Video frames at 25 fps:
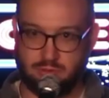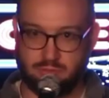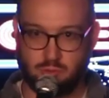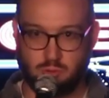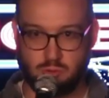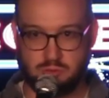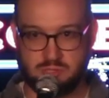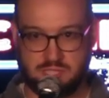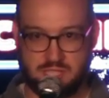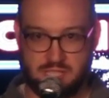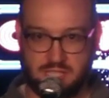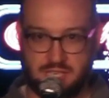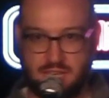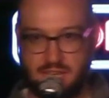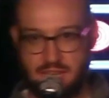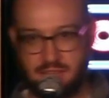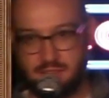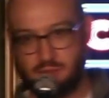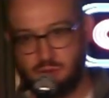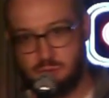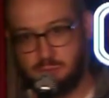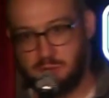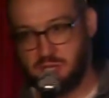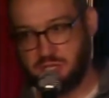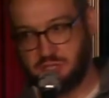course they can.
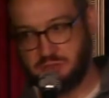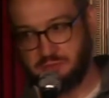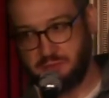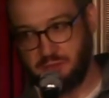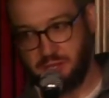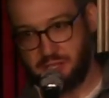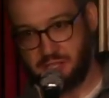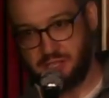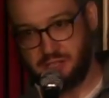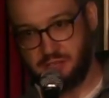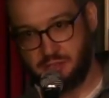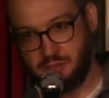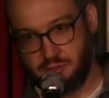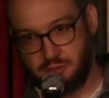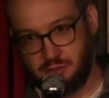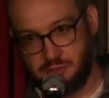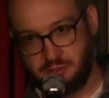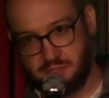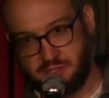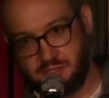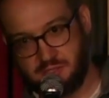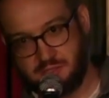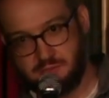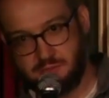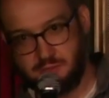They're a bunch of fucking
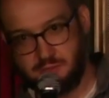nerds.